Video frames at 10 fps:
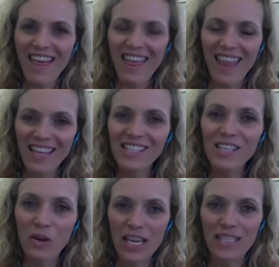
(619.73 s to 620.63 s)
that's the
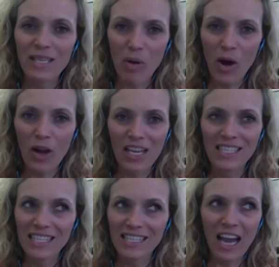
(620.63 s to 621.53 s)
crazy part, is
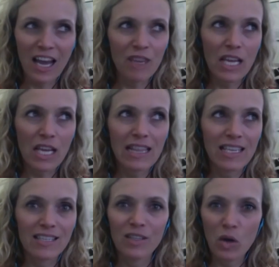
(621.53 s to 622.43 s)
it's kind of like this
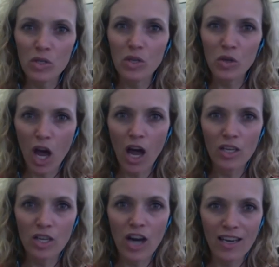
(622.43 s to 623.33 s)
social
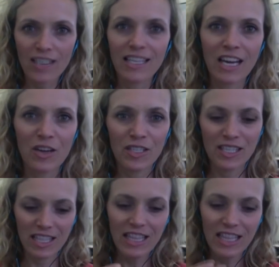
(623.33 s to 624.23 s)
contract. There's
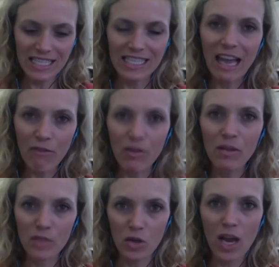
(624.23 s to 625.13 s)
this level of
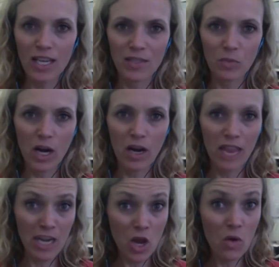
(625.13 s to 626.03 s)
trust where they
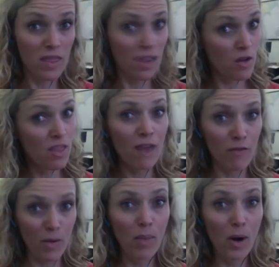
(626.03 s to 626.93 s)
know that they're there for
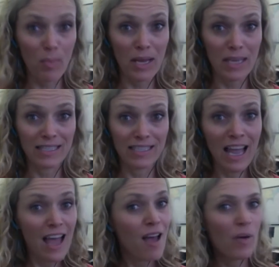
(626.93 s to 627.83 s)
a purpose,
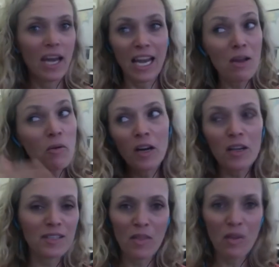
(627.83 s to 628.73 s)
but anywhere
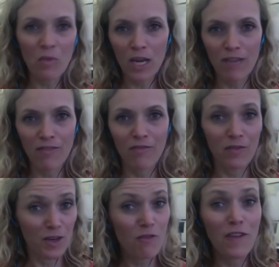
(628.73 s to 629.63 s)
else on the reef,
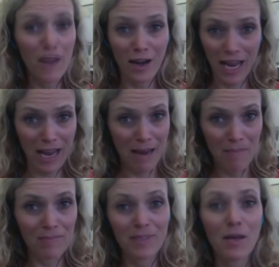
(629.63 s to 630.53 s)
you're fair
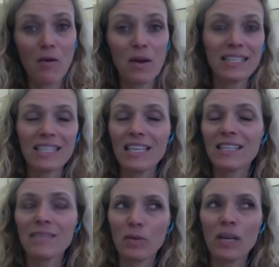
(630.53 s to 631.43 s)
game. So it's
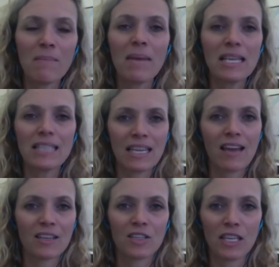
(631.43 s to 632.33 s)
pretty amazing
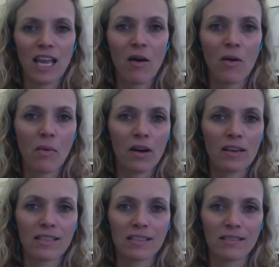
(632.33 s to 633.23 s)
actually how it works.